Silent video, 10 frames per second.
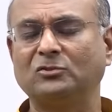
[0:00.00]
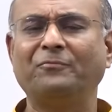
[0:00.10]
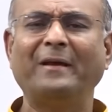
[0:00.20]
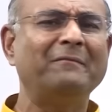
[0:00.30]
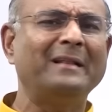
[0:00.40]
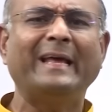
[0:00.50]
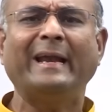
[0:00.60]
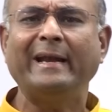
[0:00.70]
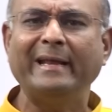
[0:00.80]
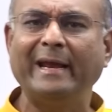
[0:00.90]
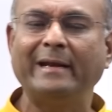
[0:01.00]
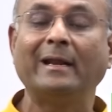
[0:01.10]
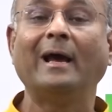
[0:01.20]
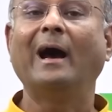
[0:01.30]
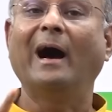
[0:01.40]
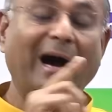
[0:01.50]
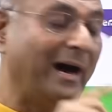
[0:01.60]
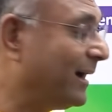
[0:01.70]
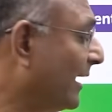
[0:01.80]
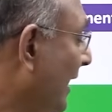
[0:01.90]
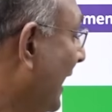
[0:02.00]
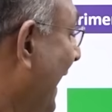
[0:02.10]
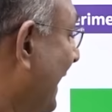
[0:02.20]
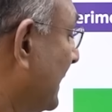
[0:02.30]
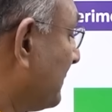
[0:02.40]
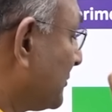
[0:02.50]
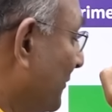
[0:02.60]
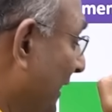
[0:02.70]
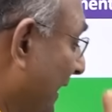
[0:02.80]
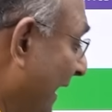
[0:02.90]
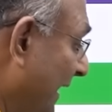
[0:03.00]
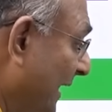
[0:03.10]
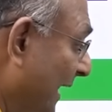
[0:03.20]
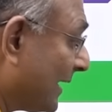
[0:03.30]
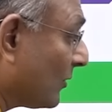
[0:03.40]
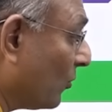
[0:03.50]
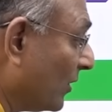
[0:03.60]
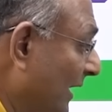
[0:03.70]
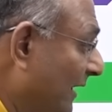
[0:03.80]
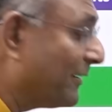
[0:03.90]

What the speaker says: So when will they radiate? Atoms will radiate only